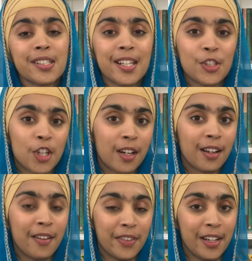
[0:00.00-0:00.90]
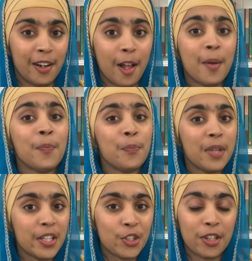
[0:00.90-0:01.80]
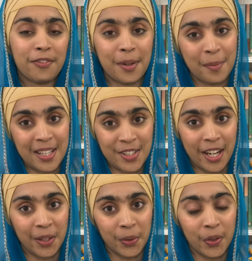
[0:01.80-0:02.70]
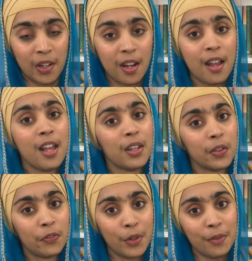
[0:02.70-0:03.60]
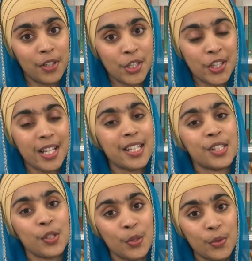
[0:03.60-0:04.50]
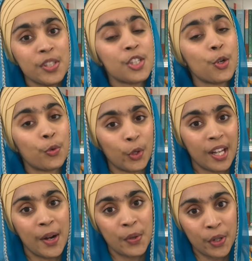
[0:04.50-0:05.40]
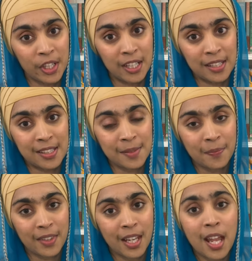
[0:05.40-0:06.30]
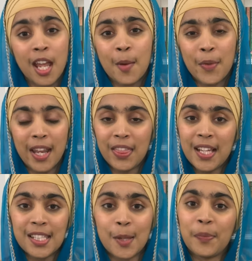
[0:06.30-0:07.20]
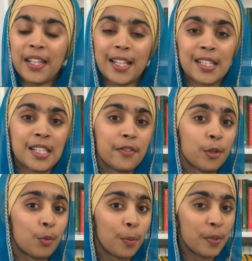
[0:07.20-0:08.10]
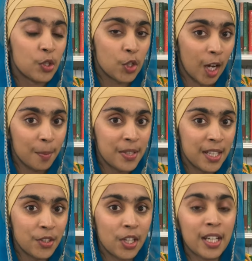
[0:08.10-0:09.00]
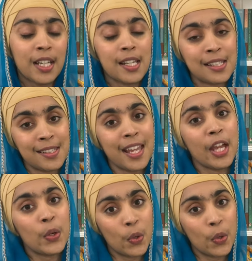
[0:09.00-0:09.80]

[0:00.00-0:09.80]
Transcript: is a chakla velna miniature from my childhood. The full version is used to roll out rotis. But I think something that's even more Punjab-centric is a